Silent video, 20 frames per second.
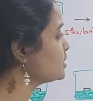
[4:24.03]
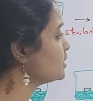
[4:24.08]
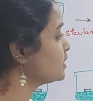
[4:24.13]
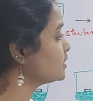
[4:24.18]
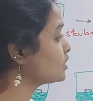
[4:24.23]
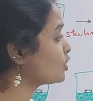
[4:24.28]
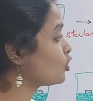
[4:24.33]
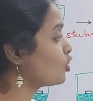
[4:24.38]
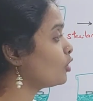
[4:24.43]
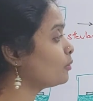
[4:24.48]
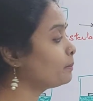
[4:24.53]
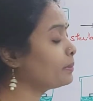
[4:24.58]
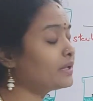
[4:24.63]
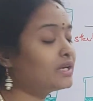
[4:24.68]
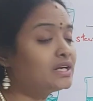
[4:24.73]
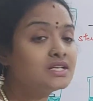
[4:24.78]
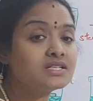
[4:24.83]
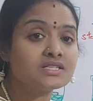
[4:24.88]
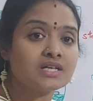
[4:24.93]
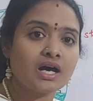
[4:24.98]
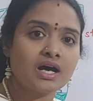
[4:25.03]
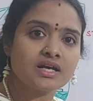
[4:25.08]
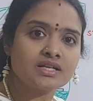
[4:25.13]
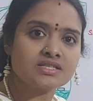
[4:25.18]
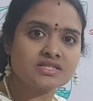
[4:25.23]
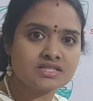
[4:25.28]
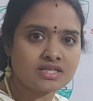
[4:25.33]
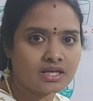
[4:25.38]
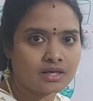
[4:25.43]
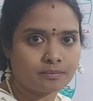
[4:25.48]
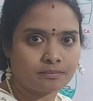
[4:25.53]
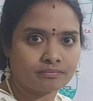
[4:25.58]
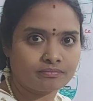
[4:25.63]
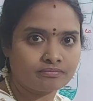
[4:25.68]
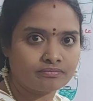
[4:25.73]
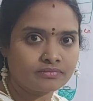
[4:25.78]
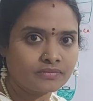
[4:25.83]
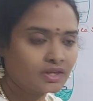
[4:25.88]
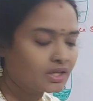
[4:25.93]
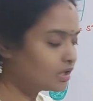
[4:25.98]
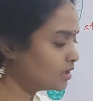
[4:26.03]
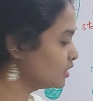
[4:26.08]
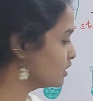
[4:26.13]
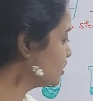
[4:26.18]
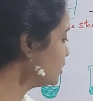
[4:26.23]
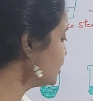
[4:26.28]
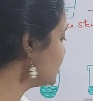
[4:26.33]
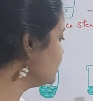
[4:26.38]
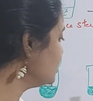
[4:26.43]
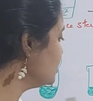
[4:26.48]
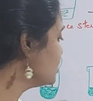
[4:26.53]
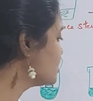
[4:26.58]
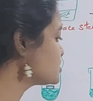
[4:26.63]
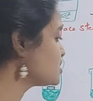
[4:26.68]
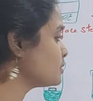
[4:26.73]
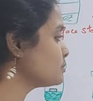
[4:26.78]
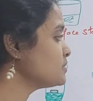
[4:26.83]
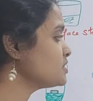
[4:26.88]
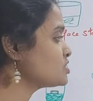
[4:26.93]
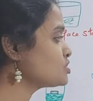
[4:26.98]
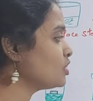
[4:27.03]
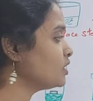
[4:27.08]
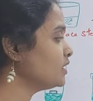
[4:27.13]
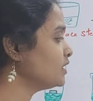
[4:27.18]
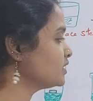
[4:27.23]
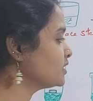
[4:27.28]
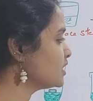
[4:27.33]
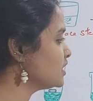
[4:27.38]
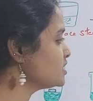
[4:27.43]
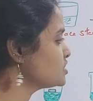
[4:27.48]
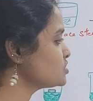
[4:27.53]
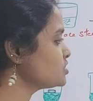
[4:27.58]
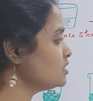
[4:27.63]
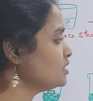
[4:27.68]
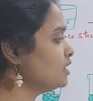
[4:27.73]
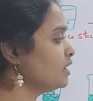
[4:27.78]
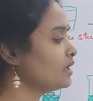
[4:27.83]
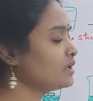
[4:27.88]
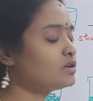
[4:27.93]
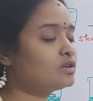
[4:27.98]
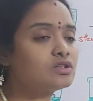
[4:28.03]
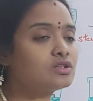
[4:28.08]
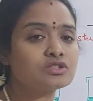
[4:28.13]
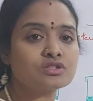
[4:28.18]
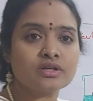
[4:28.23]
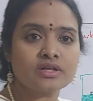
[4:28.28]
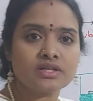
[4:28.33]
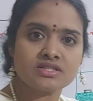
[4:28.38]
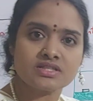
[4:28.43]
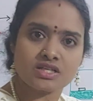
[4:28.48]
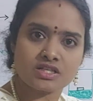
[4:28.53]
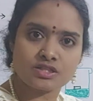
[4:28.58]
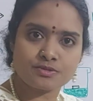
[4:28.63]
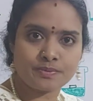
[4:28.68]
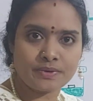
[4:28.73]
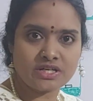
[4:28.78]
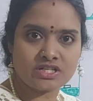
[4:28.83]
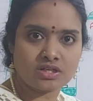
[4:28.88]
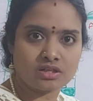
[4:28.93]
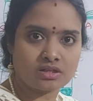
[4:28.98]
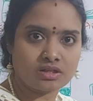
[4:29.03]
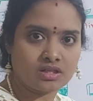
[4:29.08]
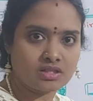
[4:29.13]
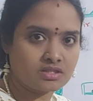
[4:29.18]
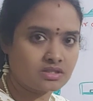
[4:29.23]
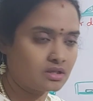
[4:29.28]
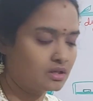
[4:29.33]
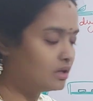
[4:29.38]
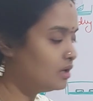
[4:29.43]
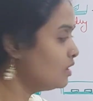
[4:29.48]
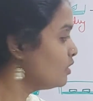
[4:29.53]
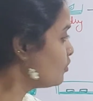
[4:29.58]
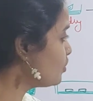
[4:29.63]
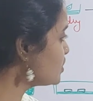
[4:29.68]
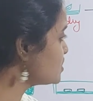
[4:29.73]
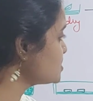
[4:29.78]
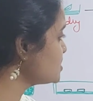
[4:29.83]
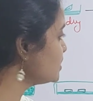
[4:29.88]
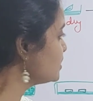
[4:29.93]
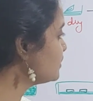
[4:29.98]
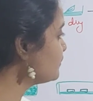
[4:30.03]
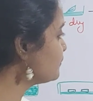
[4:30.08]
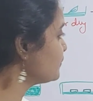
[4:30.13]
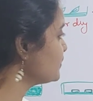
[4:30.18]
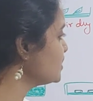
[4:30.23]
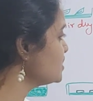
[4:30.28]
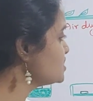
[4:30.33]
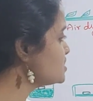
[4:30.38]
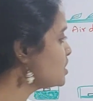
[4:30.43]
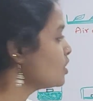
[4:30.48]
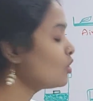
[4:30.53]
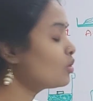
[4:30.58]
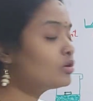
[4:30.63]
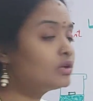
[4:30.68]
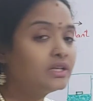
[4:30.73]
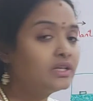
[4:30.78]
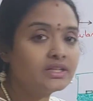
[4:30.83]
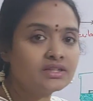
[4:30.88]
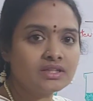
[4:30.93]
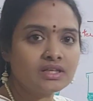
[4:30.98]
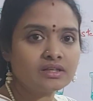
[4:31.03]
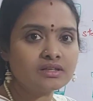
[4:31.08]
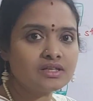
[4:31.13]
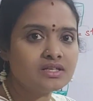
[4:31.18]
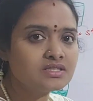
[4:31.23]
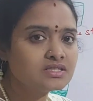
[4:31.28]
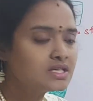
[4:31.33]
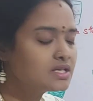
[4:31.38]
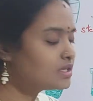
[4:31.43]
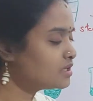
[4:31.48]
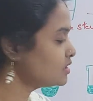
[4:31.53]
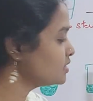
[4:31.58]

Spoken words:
the components are same in semi-solid culture and also in suspension culture. What is the difference? Only thing is here